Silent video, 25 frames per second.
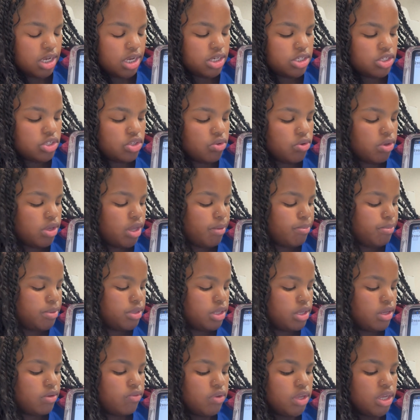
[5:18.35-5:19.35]
So
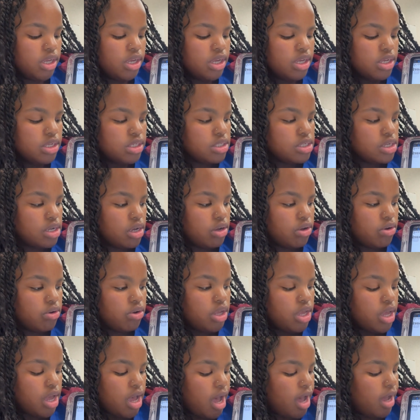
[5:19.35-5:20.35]
I numbered them
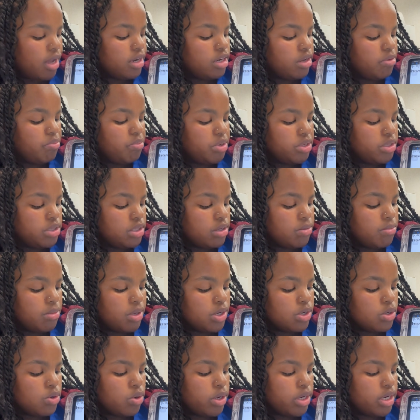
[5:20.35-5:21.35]
according to the
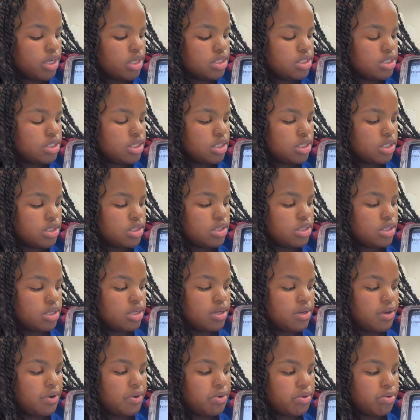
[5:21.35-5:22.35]

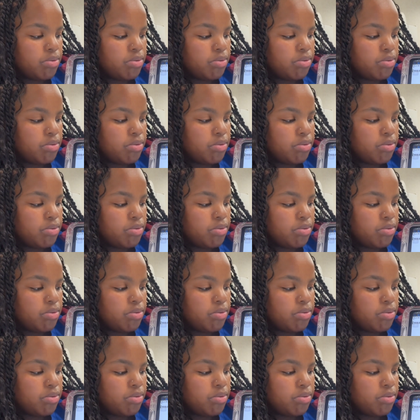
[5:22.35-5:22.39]
highest